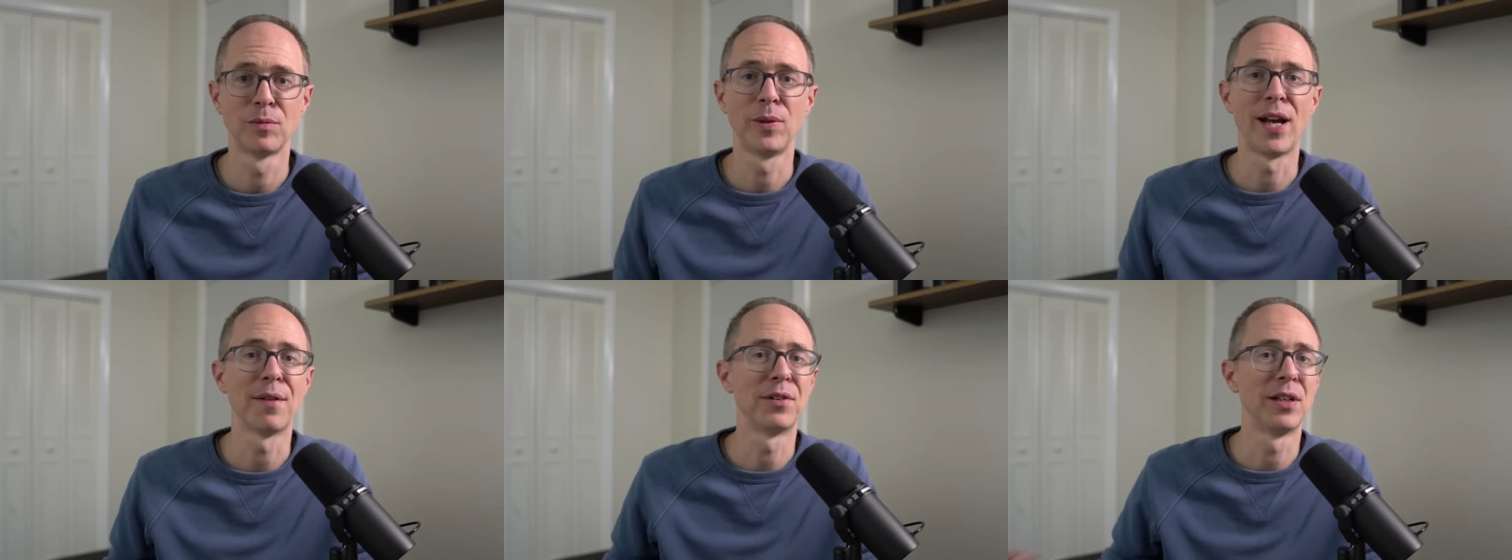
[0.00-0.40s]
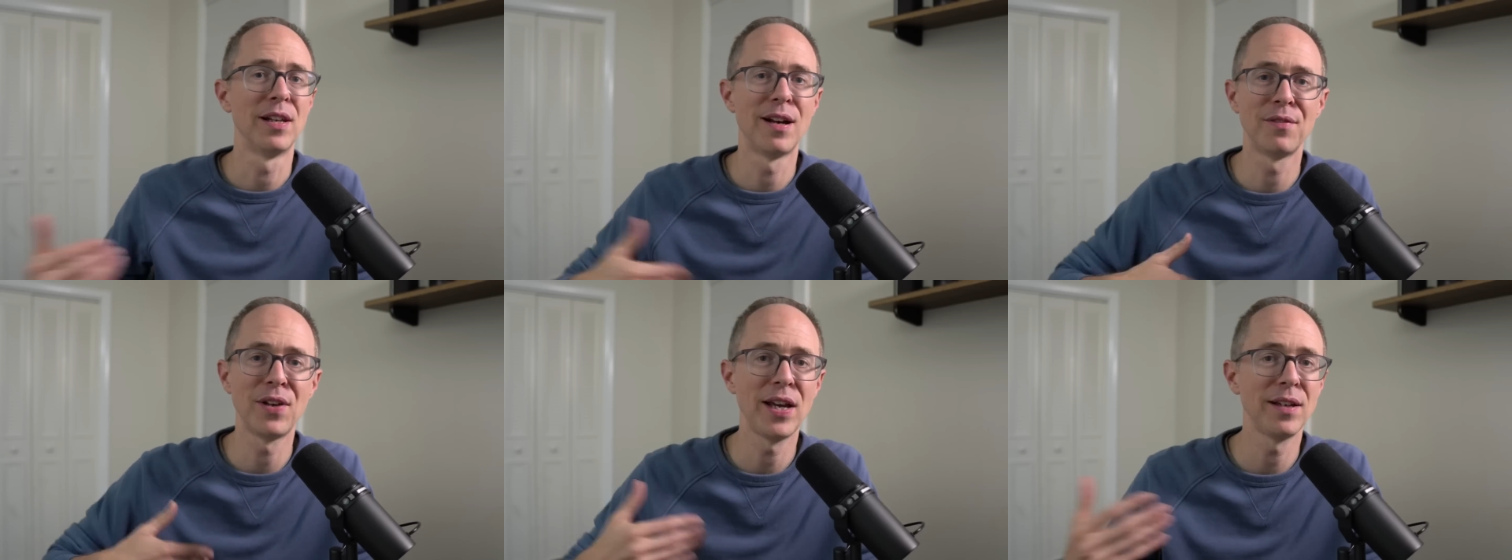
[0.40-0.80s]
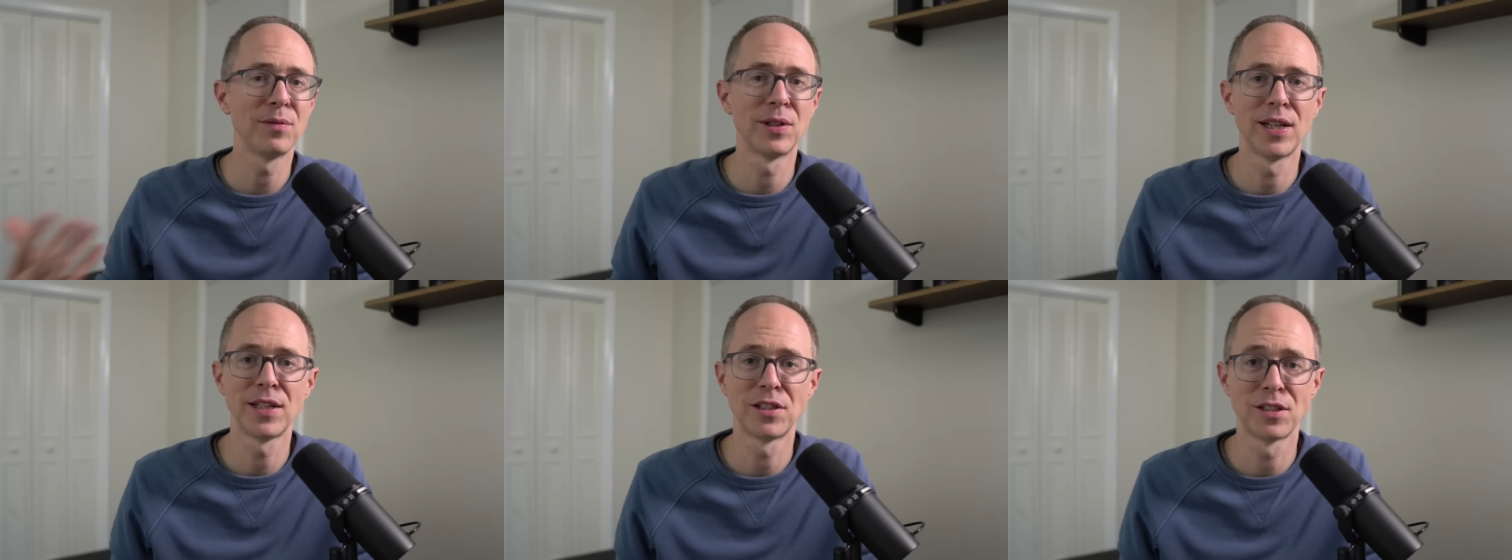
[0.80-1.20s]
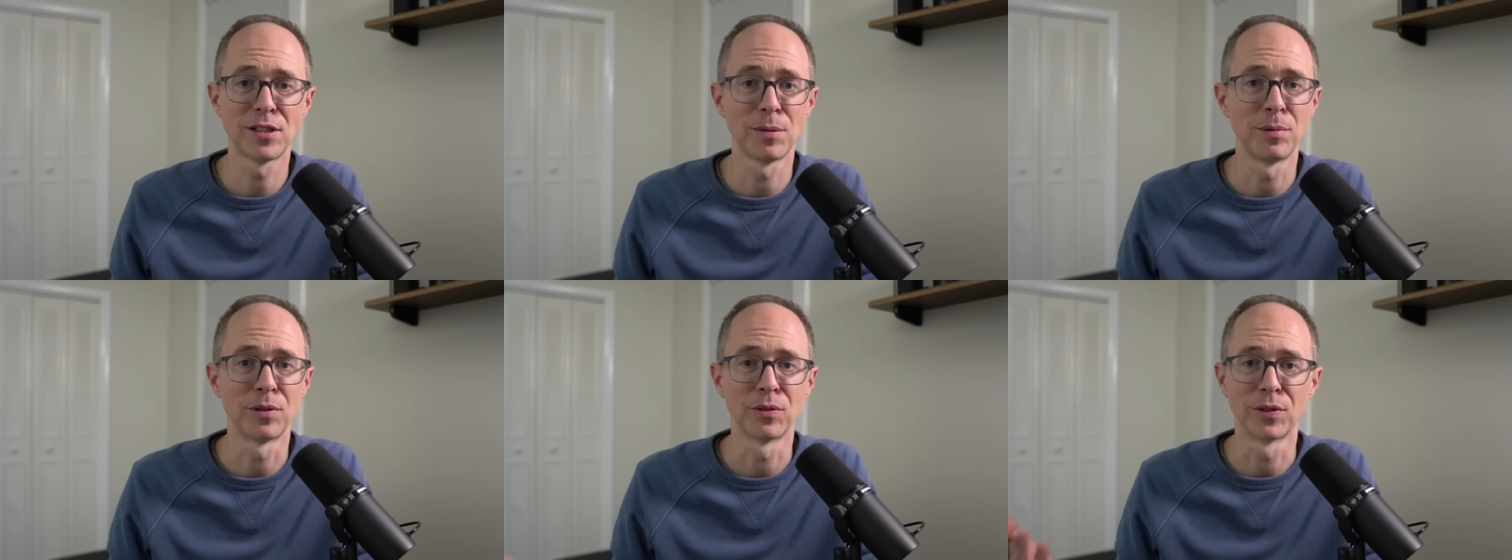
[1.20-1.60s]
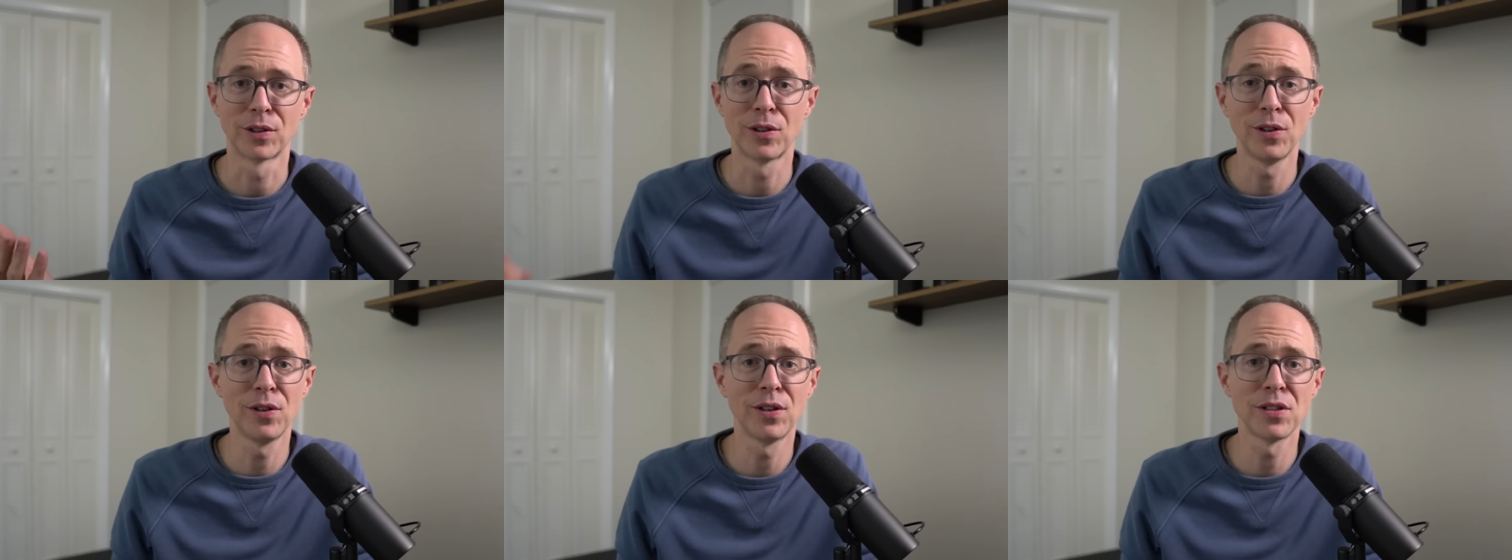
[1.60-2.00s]
We have a love hate relationship with
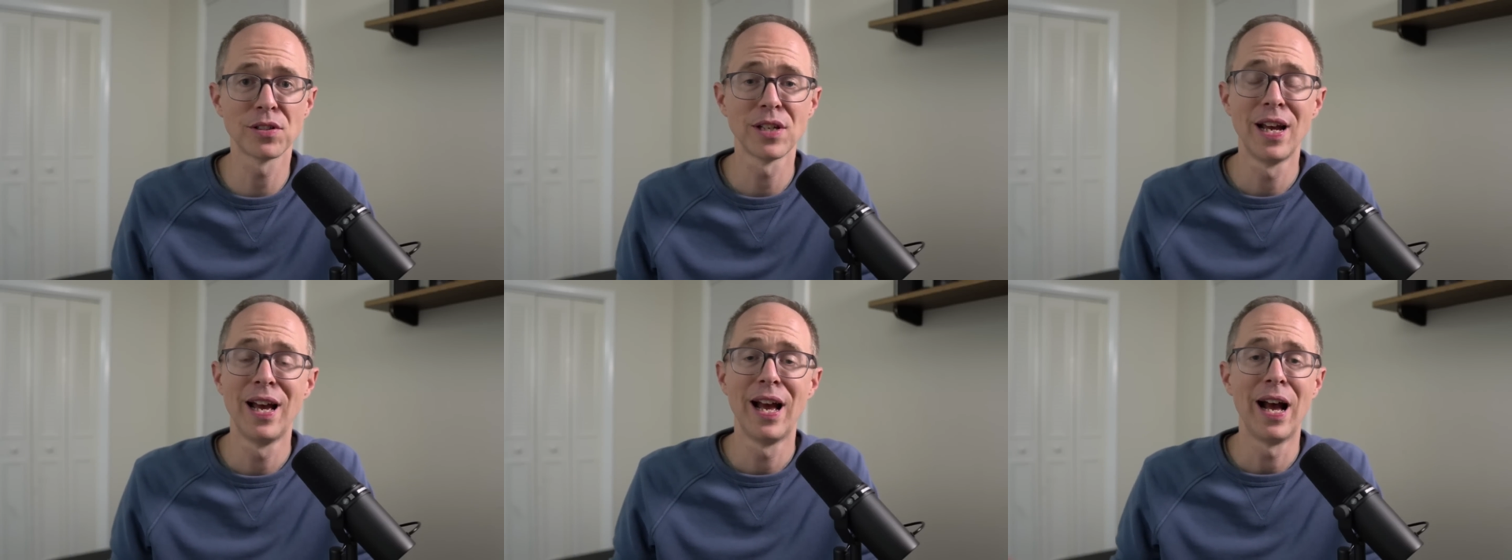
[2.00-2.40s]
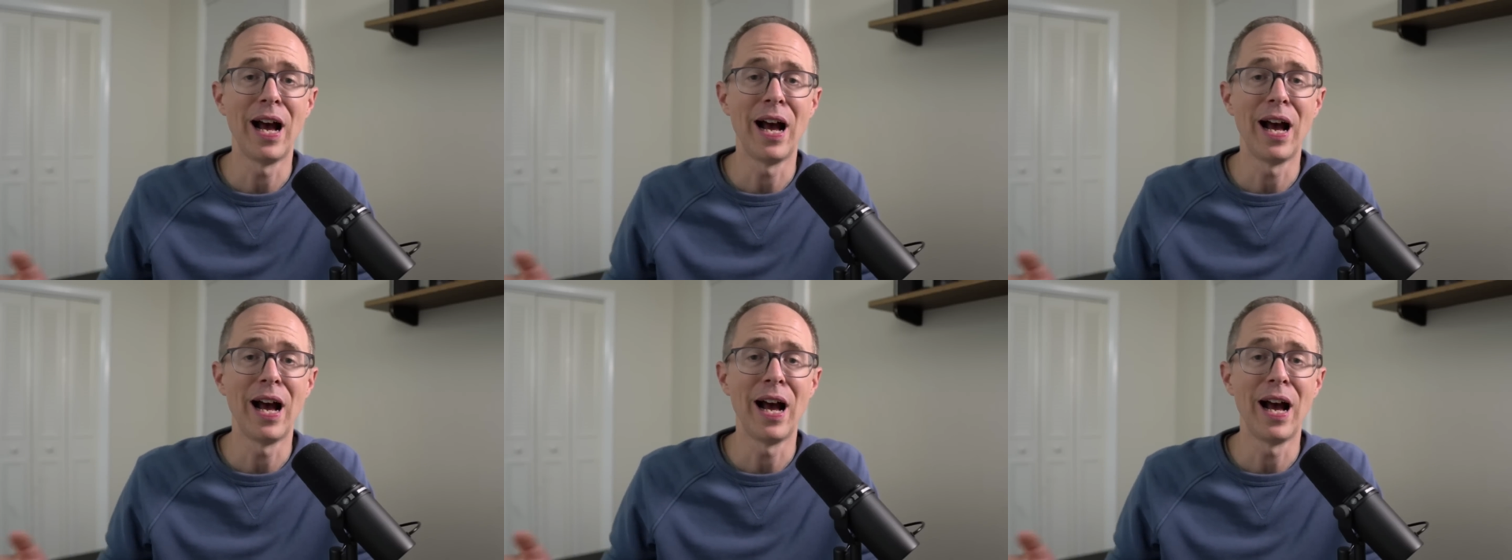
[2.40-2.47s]
recruiters.